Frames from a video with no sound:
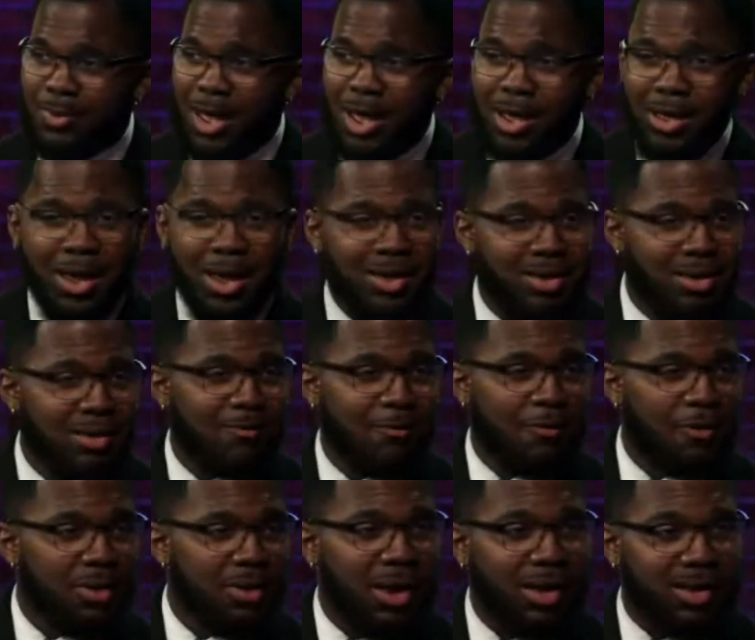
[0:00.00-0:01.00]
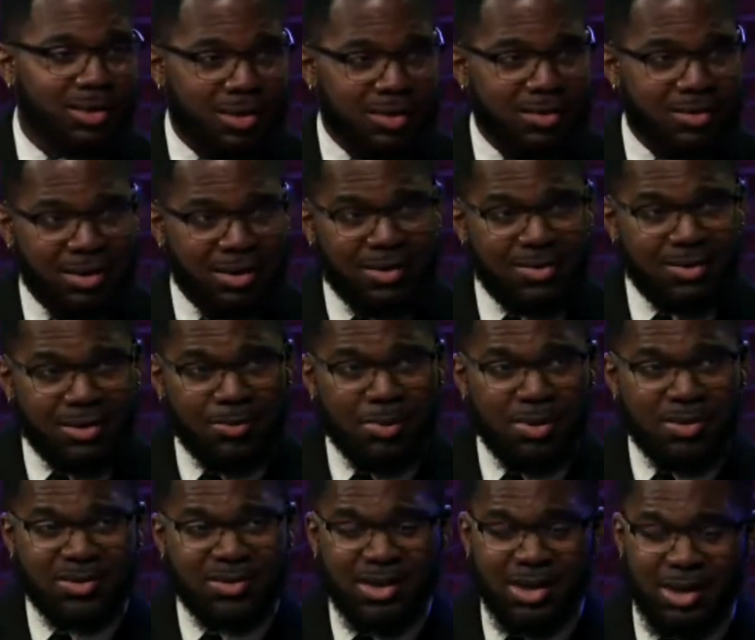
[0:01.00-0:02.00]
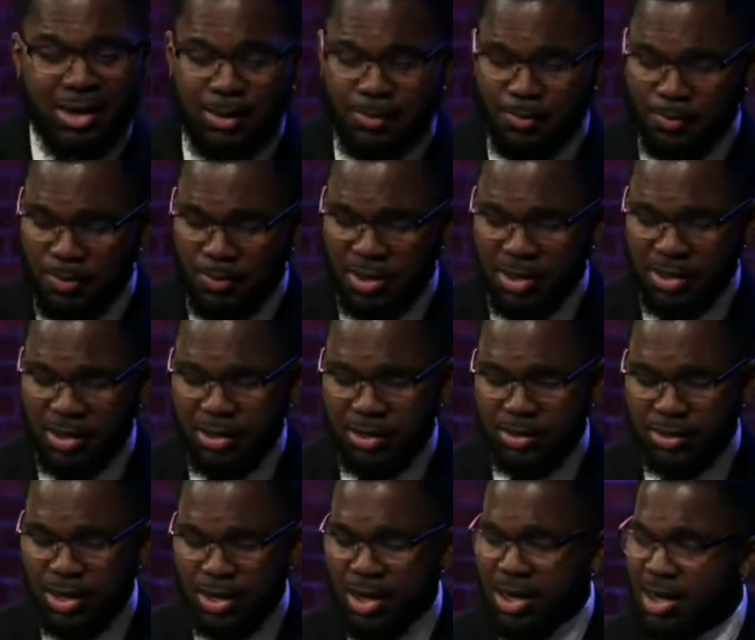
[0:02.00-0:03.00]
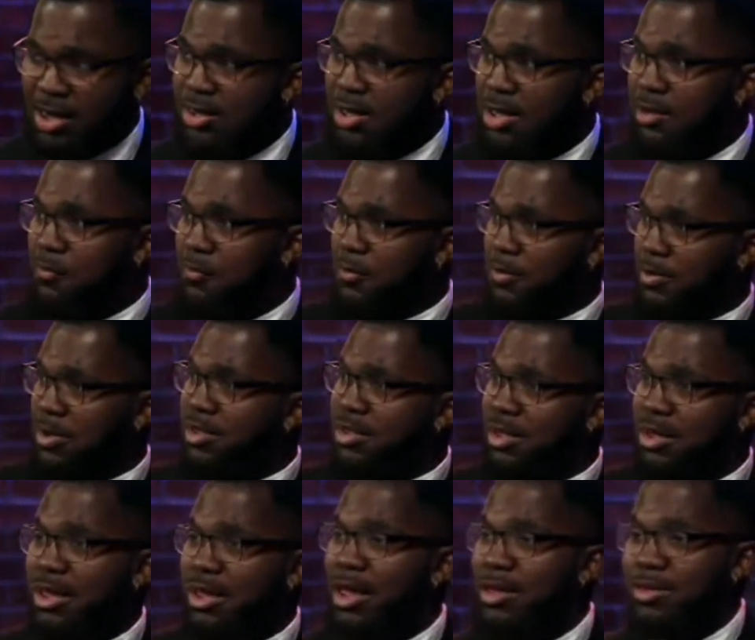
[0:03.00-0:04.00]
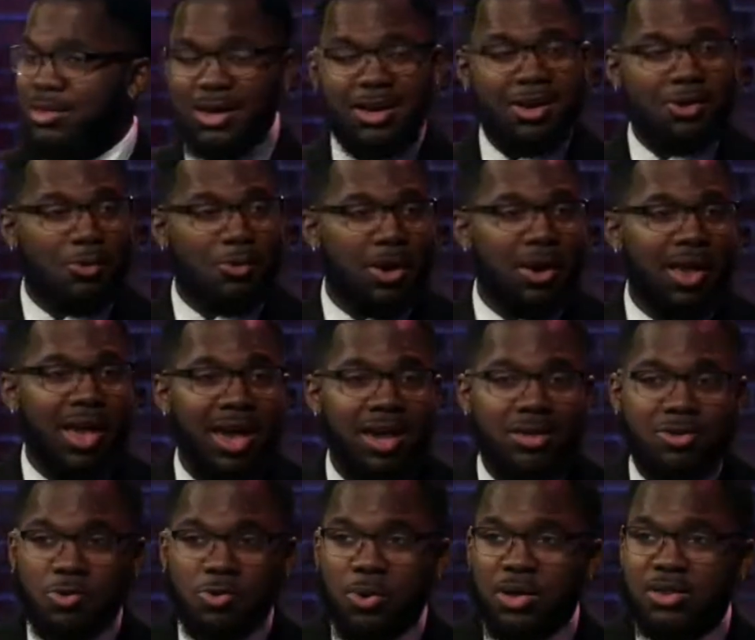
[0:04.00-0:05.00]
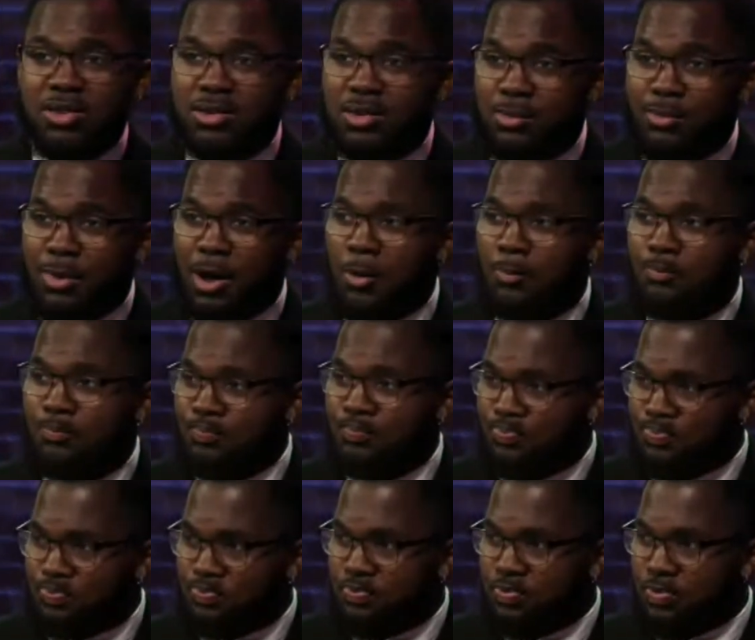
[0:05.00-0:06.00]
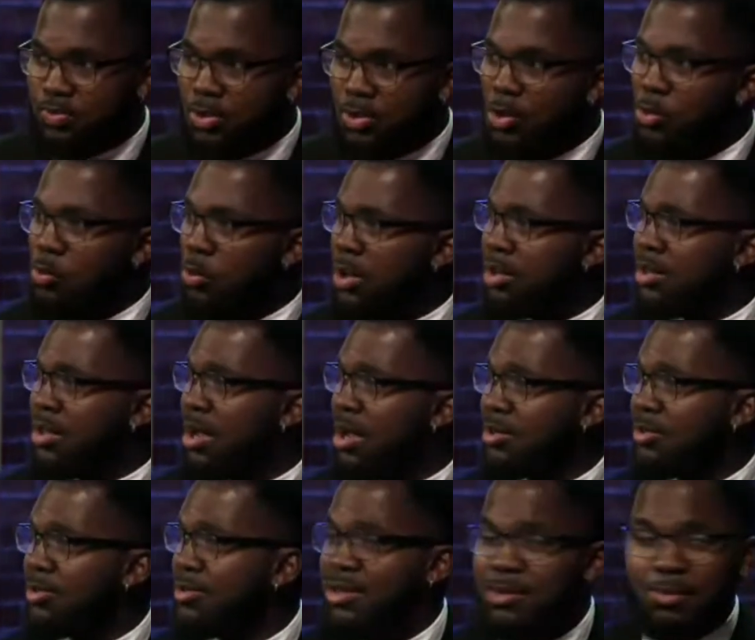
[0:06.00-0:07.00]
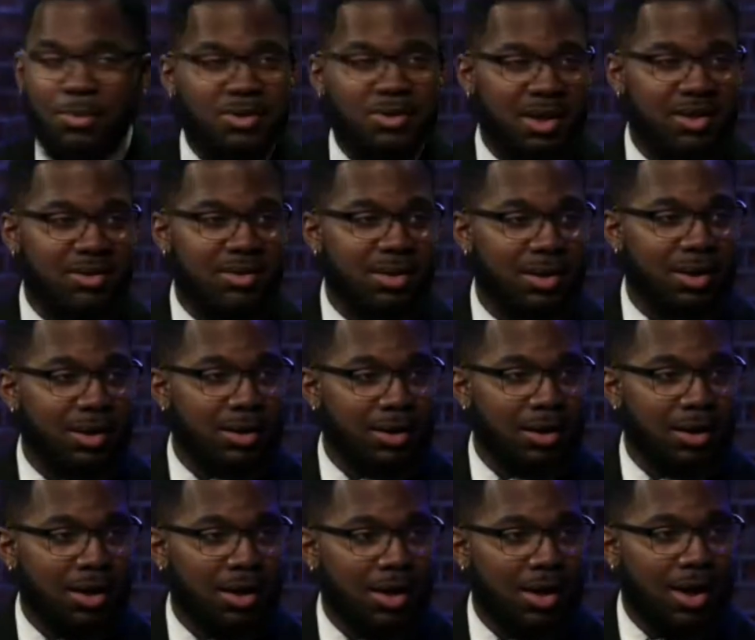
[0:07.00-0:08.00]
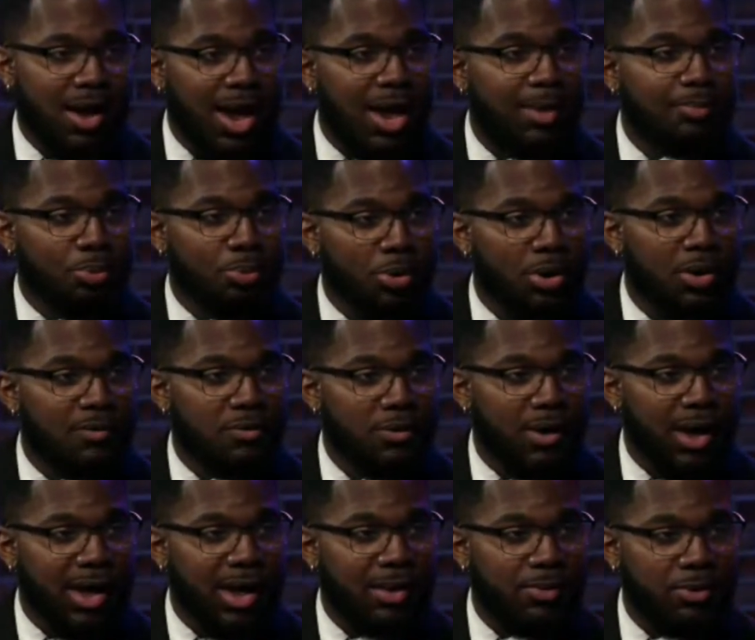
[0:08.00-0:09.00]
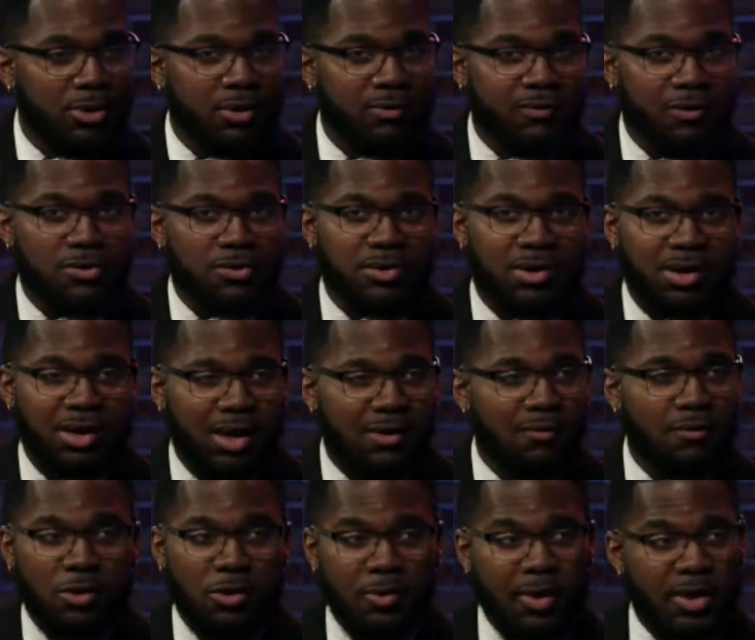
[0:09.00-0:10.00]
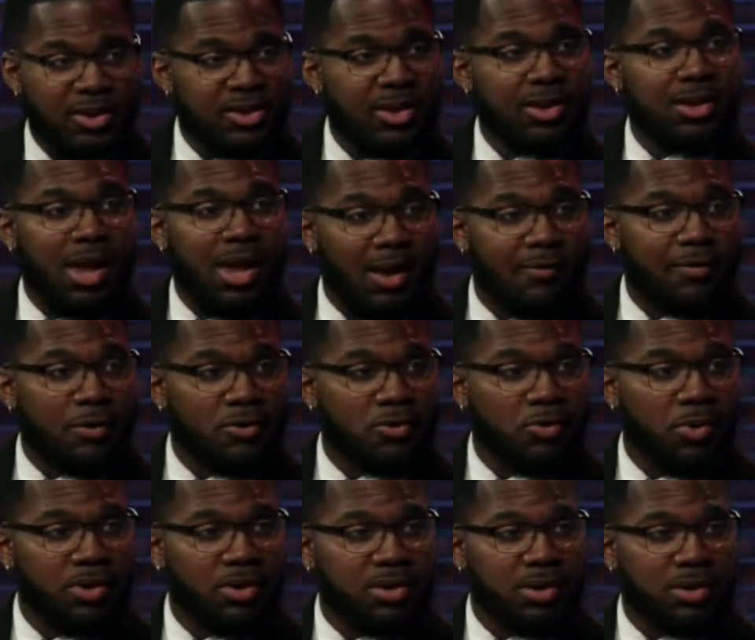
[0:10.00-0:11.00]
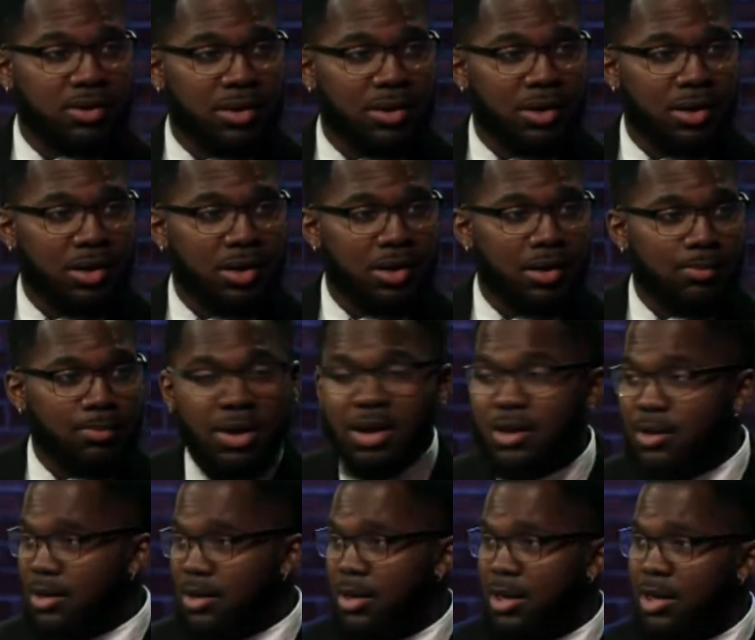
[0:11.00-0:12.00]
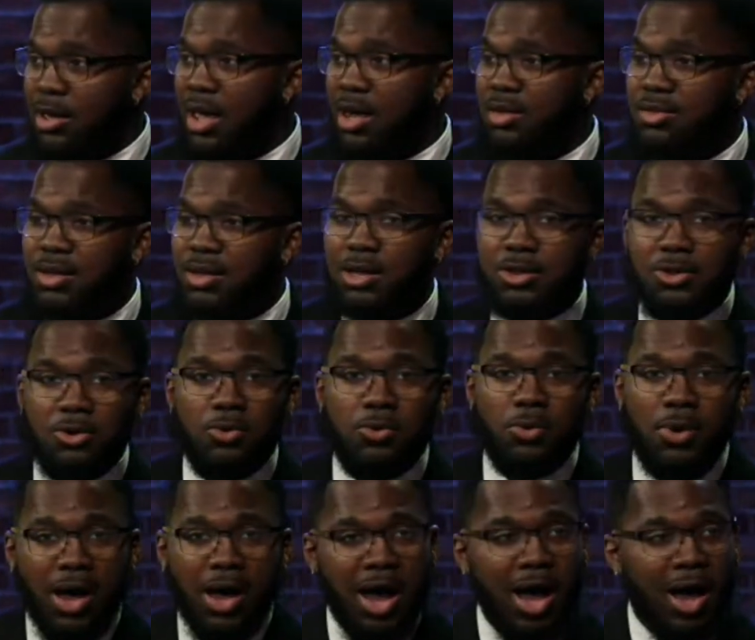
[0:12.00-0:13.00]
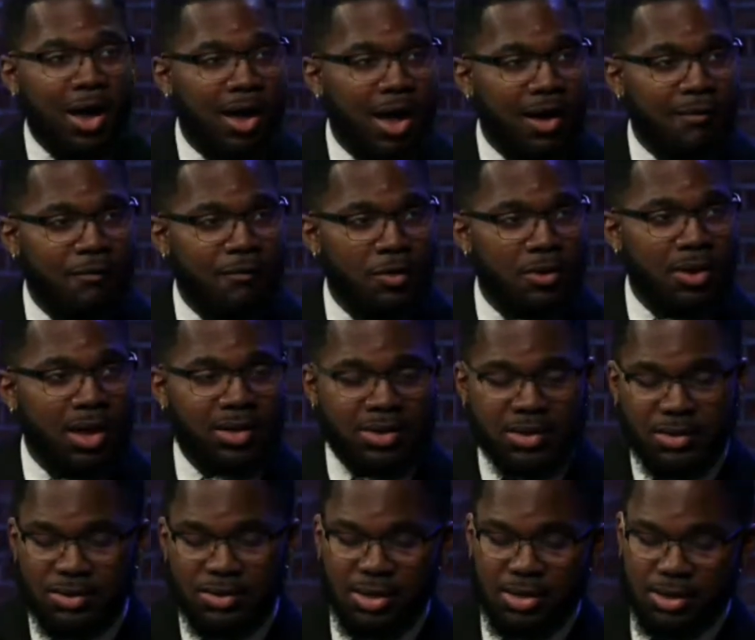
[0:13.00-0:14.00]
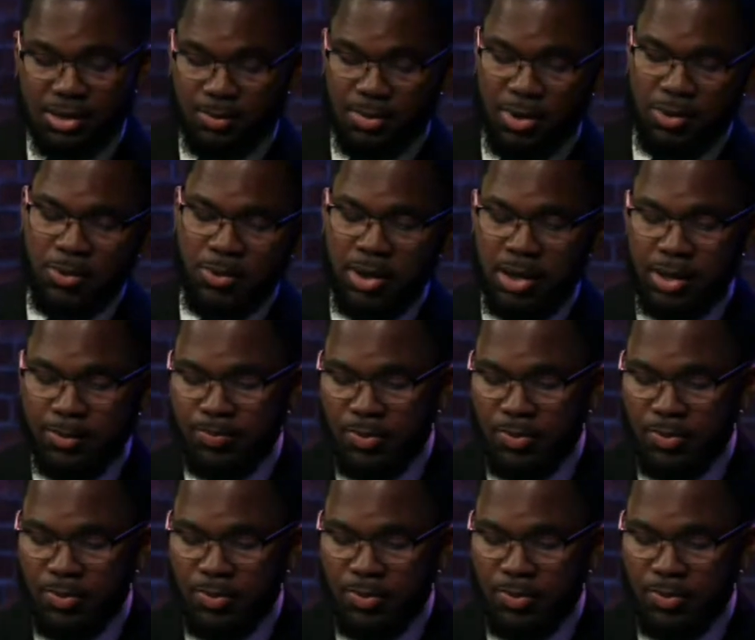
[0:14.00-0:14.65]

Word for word: I just feel like this needs to be said because just just in case anyone has questions about what Dr. Simmons has done at Prairie View A&M University, even though they shouldn't have those questions. But it, in case they do, I, I feel like this needs to be read.